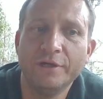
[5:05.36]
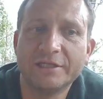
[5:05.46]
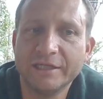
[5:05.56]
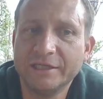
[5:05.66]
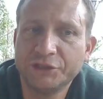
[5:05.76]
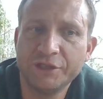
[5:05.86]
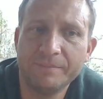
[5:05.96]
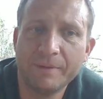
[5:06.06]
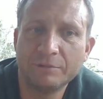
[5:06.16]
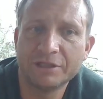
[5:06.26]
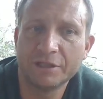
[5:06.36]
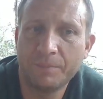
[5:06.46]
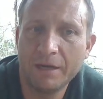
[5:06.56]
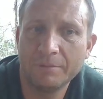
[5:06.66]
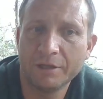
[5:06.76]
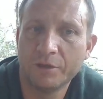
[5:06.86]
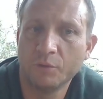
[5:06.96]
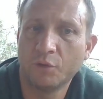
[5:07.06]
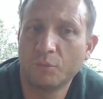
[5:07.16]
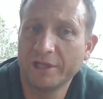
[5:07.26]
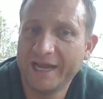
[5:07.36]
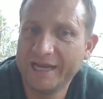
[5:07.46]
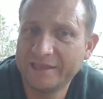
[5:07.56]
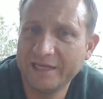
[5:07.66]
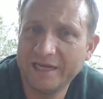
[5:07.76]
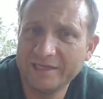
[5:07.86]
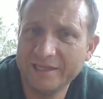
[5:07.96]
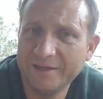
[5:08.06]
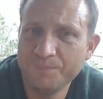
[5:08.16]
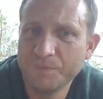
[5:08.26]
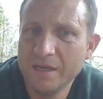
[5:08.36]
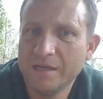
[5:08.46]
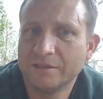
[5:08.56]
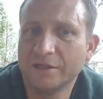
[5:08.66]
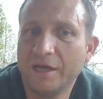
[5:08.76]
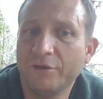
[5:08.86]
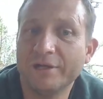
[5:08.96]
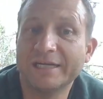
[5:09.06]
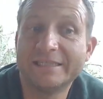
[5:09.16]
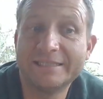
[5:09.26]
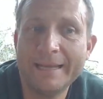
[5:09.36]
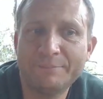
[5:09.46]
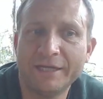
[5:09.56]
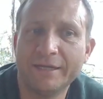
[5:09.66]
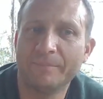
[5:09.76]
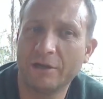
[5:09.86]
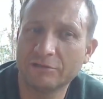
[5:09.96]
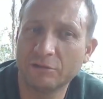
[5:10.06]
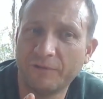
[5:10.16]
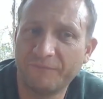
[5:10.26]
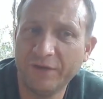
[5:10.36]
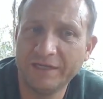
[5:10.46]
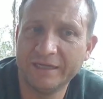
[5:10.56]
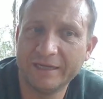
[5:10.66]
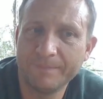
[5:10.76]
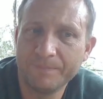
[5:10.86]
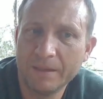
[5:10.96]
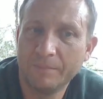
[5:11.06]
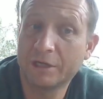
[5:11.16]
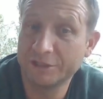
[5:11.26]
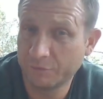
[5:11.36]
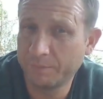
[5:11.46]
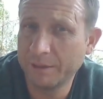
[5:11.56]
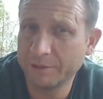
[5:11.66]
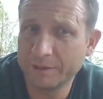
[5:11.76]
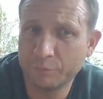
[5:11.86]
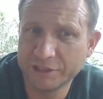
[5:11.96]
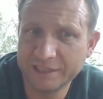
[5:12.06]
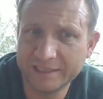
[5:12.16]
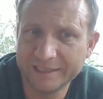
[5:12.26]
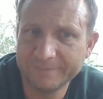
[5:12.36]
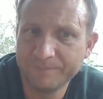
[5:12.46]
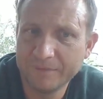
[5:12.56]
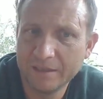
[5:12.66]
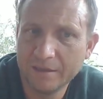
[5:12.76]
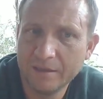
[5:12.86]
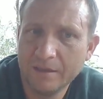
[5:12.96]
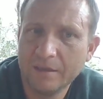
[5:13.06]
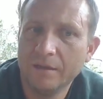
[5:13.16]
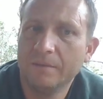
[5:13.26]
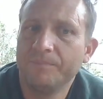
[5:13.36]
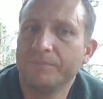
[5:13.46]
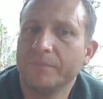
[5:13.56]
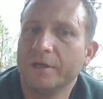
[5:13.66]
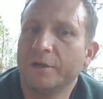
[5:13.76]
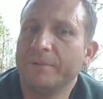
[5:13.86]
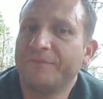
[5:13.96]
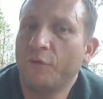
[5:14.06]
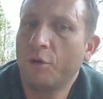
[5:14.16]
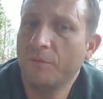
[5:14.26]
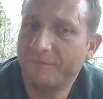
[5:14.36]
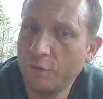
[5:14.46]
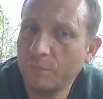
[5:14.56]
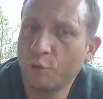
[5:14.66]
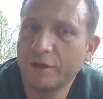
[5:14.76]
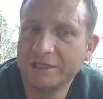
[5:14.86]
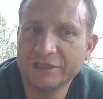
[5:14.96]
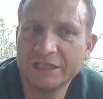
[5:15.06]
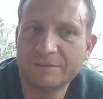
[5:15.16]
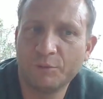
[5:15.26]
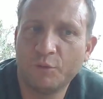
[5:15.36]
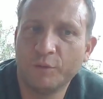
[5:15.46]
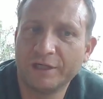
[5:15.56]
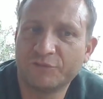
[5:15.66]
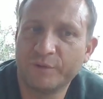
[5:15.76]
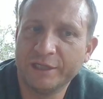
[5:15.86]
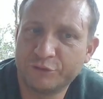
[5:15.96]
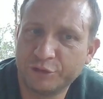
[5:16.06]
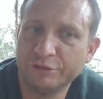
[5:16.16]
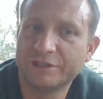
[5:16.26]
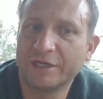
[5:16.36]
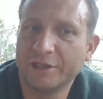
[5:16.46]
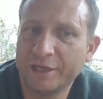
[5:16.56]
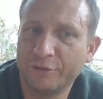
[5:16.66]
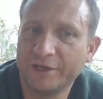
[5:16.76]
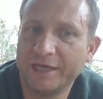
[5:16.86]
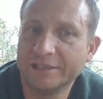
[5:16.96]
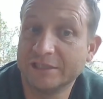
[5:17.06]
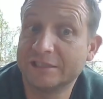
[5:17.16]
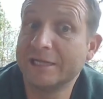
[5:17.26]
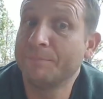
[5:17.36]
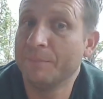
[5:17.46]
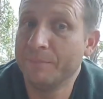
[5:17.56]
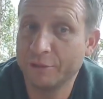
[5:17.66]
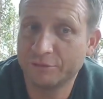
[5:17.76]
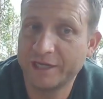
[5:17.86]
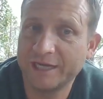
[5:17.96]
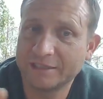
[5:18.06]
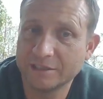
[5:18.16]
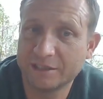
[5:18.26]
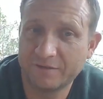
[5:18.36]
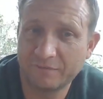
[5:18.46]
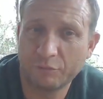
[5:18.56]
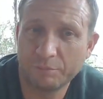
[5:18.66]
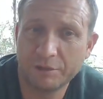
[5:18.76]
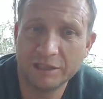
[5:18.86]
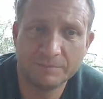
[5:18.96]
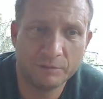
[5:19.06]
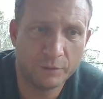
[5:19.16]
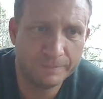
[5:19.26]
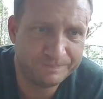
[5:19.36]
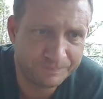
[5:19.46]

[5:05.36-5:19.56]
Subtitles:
is conditioning members of the public who would normally hate the idea to not only accept it, but also defend it because a Republican presented it. It'll be far more digestible when it's reintroduced at a later date as a supplemental tax instead of a replacement one.